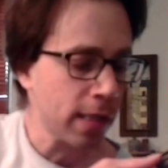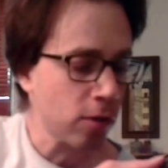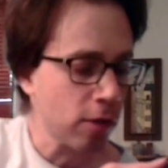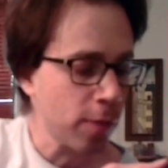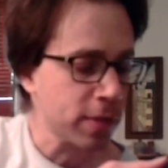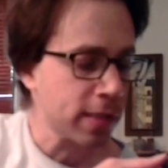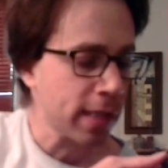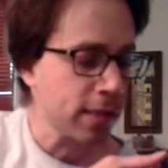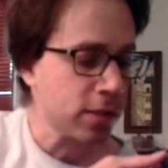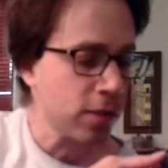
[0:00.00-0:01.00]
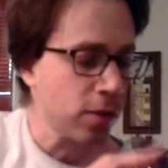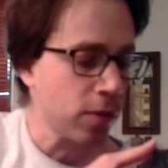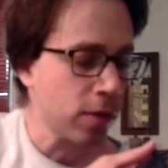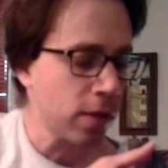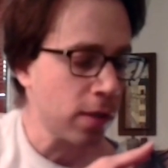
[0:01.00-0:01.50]
It'll help it stay in
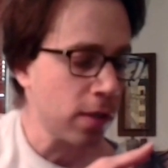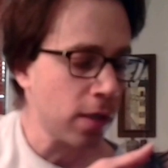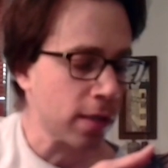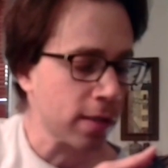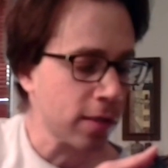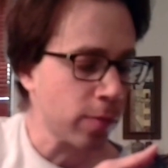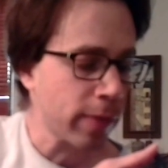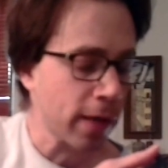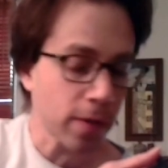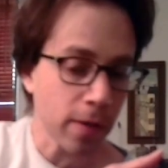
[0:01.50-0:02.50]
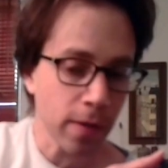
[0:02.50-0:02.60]
tune a little better.